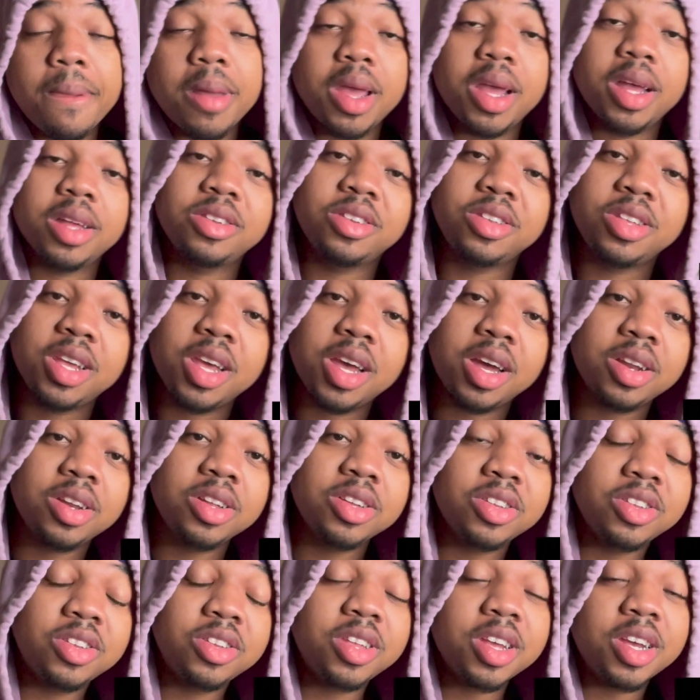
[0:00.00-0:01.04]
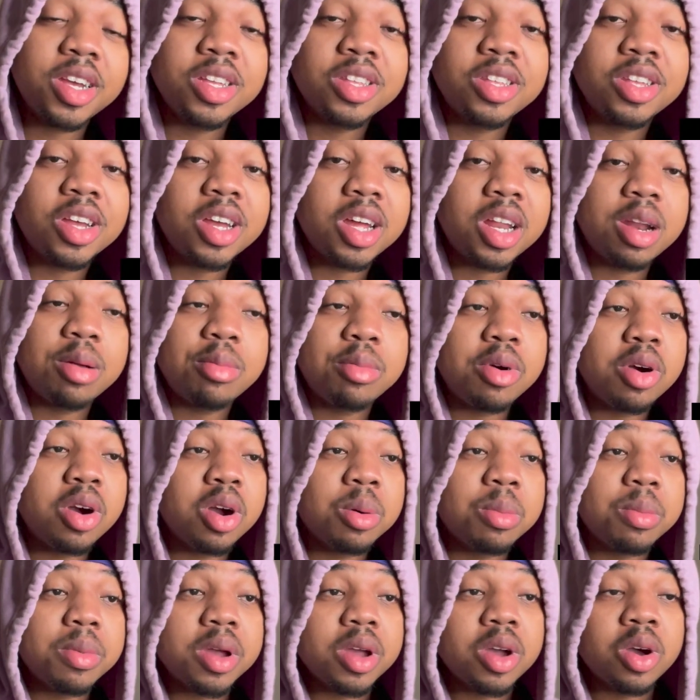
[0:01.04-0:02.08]
I'll see y'all niggas same time tomorrow,
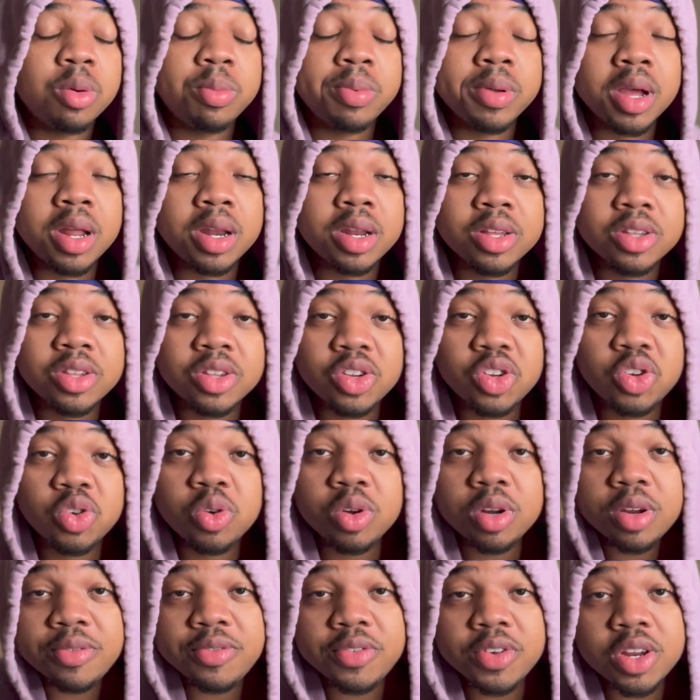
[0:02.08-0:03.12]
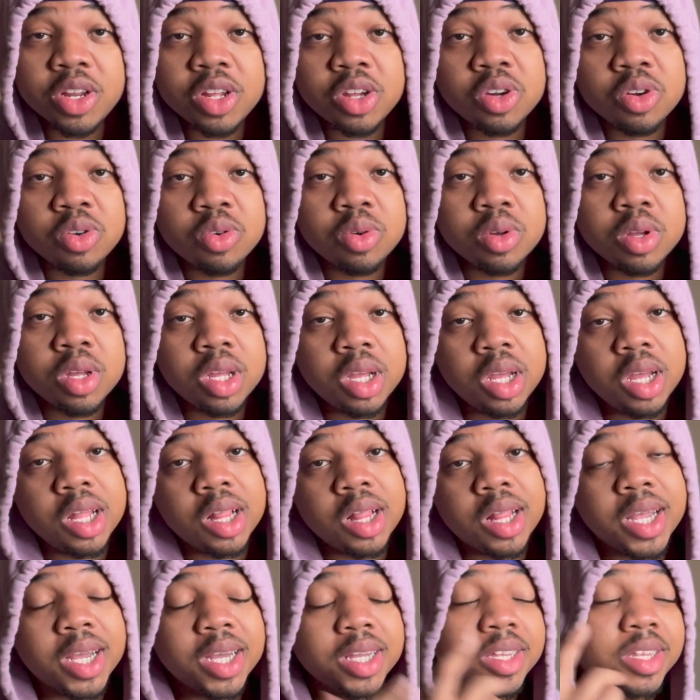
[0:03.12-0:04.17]
man. Hope y'all niggas enjoyed the video.
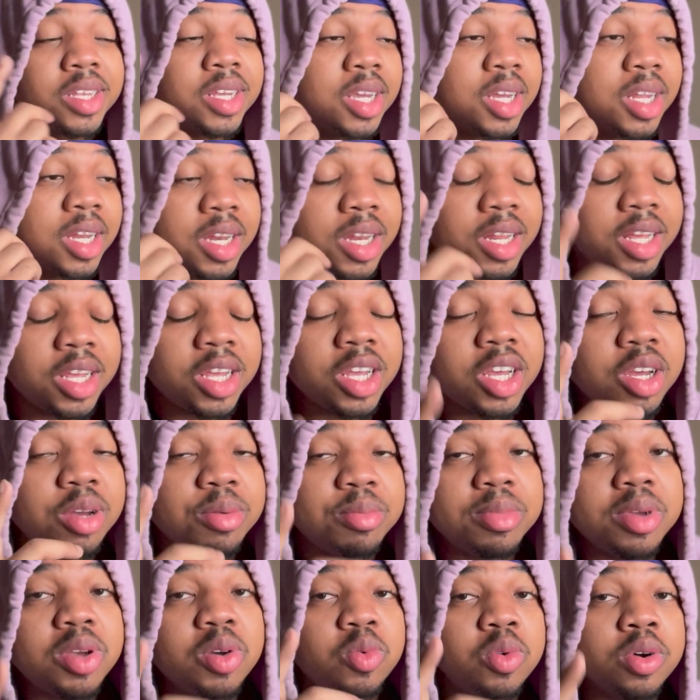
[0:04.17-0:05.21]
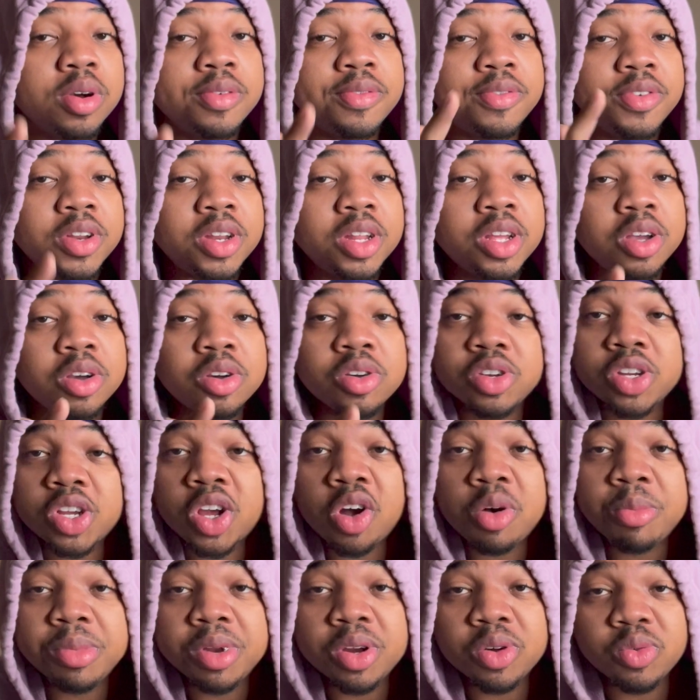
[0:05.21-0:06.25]
Like I said, DM me what videos y'all
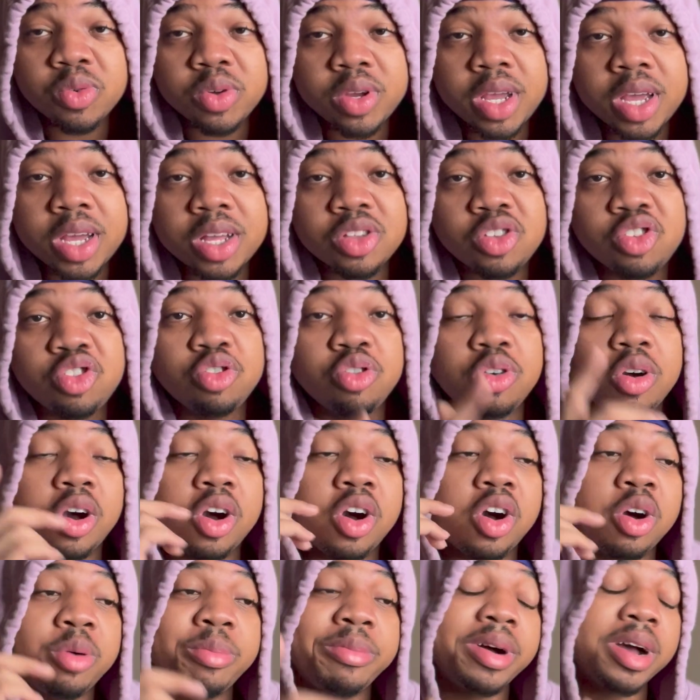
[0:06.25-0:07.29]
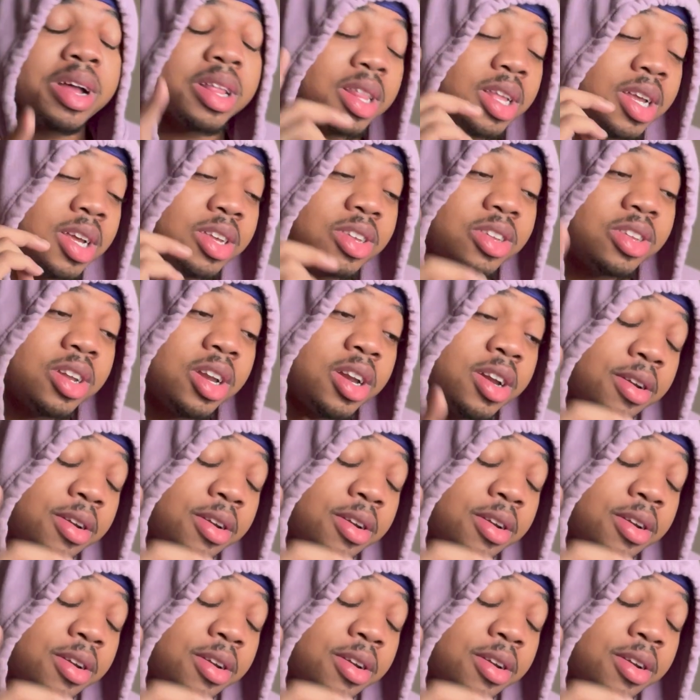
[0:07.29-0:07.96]
want me to react to. All my links in